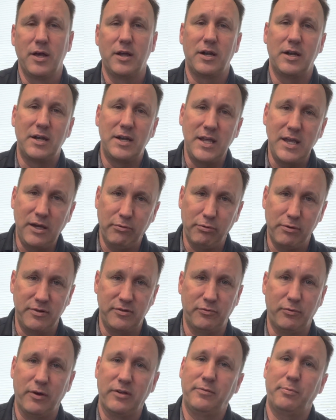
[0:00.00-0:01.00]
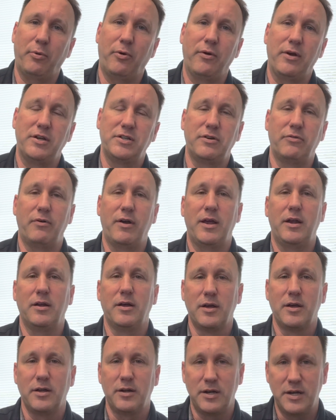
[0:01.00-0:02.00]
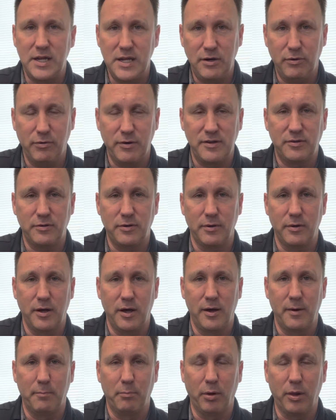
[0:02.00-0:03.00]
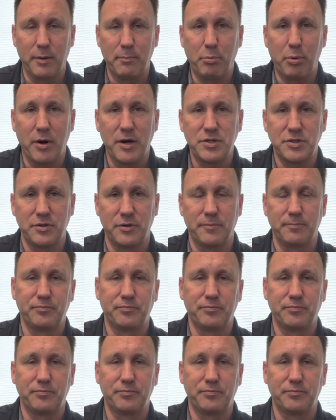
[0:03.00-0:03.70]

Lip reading: decreased respiration rate, decreased blood pressure.